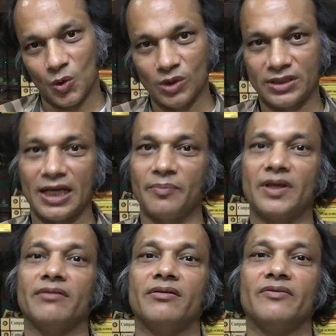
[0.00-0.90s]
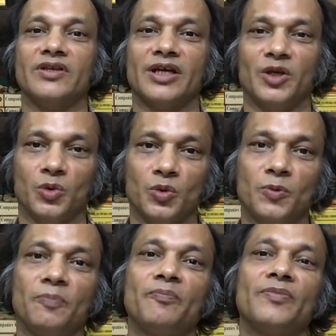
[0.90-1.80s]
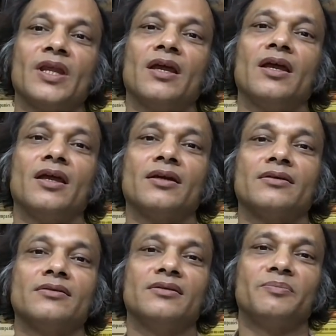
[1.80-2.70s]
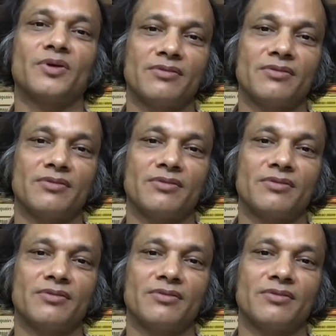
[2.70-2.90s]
coal scam cases which I do, the